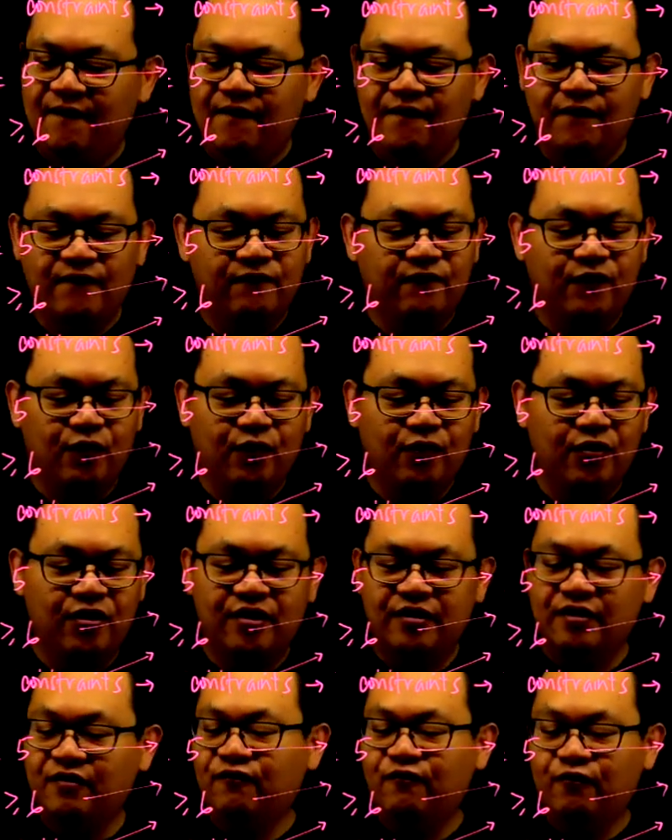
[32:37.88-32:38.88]

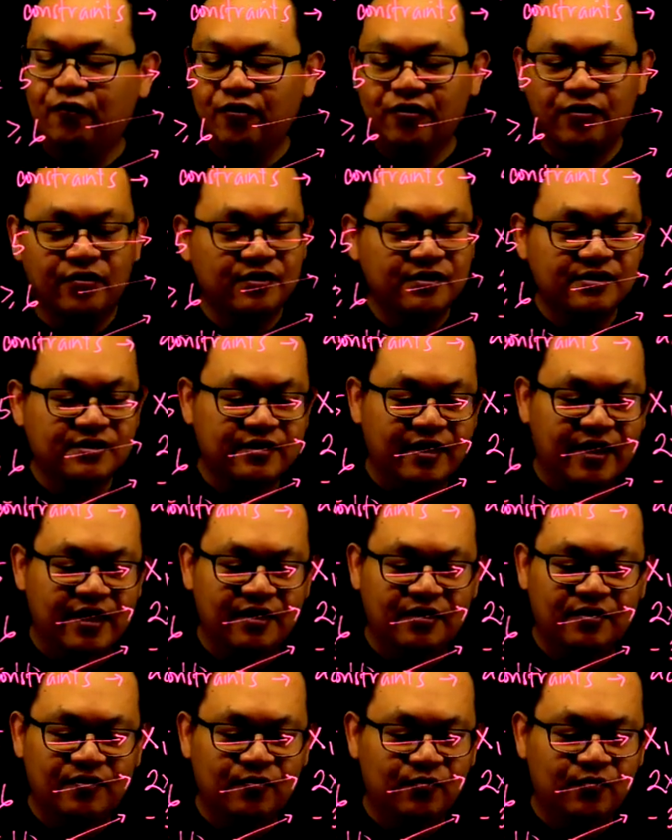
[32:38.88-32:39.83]
For the fourth constraint,